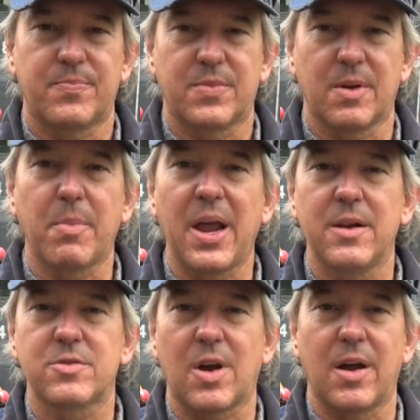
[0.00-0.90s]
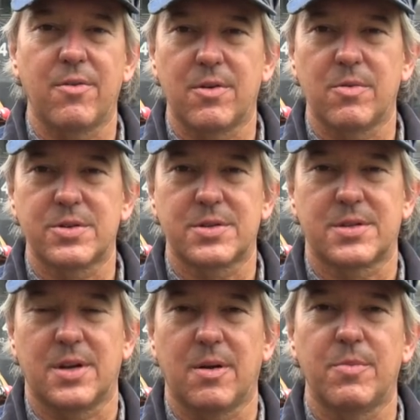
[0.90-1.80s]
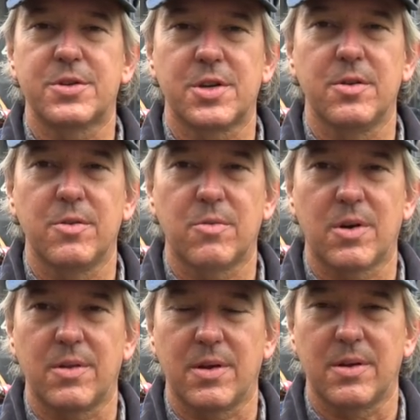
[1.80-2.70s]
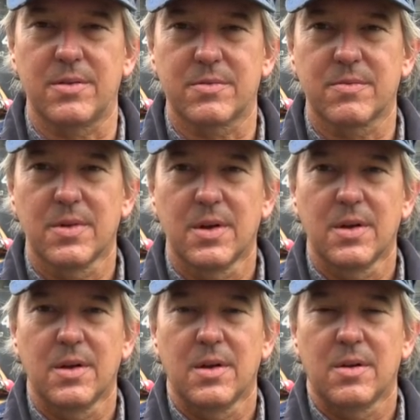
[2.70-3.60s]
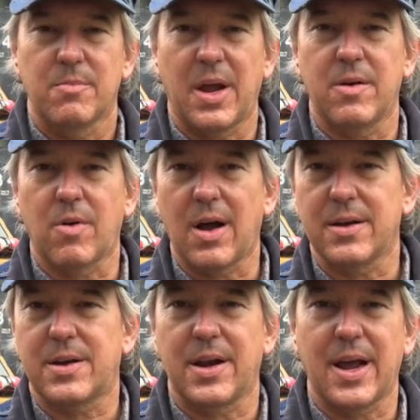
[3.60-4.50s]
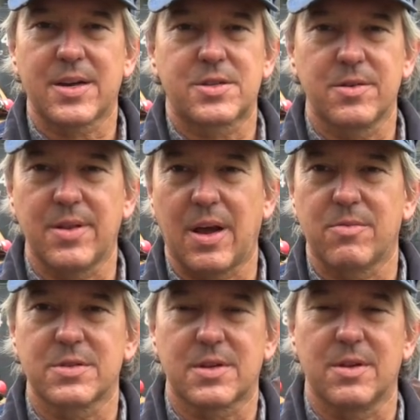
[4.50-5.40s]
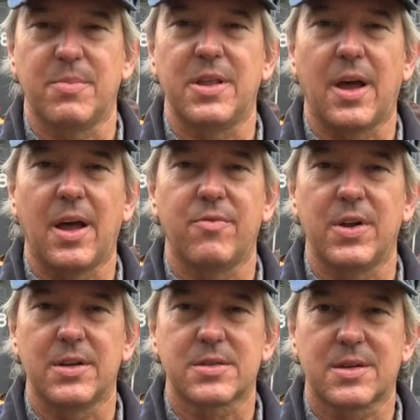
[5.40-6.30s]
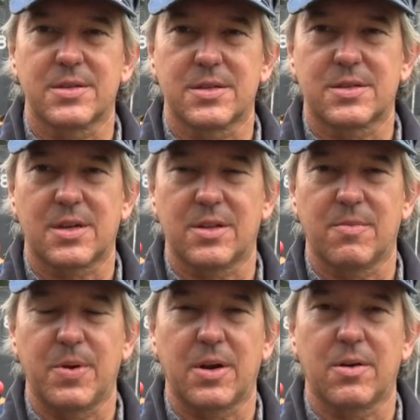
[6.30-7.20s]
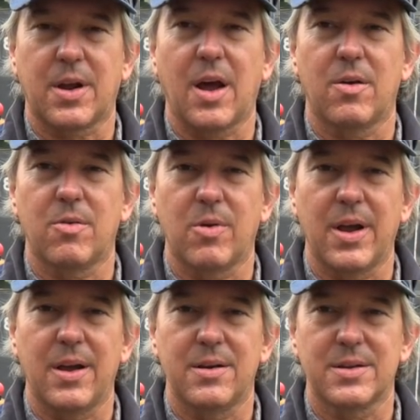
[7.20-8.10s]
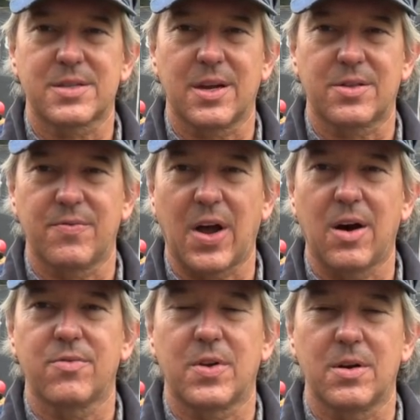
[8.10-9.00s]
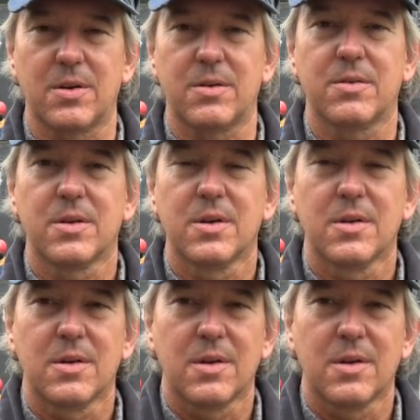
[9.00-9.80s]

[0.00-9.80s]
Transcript: The main driver, which is the number 2, where the ramrod connects to, that one's going to be the heaviest because it's got the bigger counterweight. It's got the valve gear